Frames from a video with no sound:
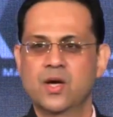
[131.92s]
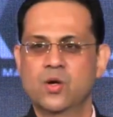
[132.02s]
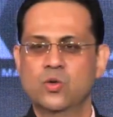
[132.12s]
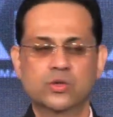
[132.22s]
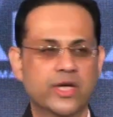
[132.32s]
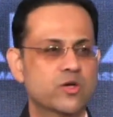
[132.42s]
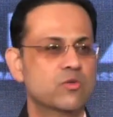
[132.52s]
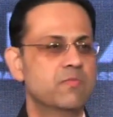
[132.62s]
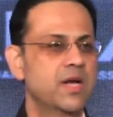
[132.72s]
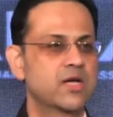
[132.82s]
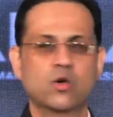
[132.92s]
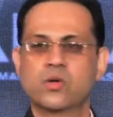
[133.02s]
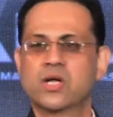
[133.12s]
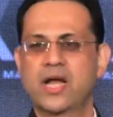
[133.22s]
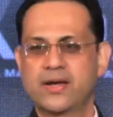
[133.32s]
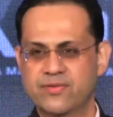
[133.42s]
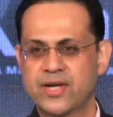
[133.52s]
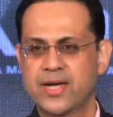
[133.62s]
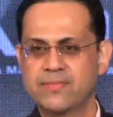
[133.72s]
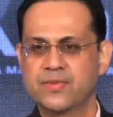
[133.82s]
who they could milk over a
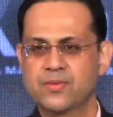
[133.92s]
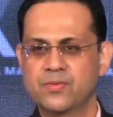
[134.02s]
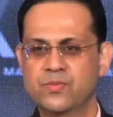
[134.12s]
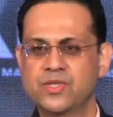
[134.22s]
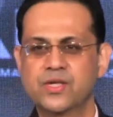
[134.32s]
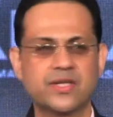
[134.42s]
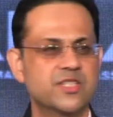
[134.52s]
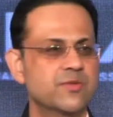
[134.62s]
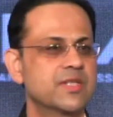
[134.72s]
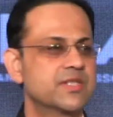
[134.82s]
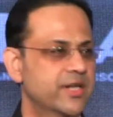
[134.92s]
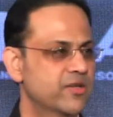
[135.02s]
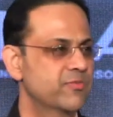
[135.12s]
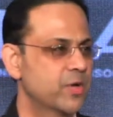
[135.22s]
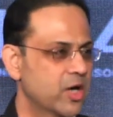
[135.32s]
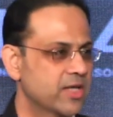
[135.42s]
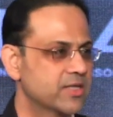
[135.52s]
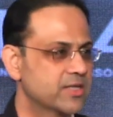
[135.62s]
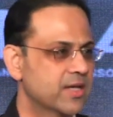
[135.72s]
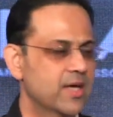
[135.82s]
lifetime with a reasonable set of products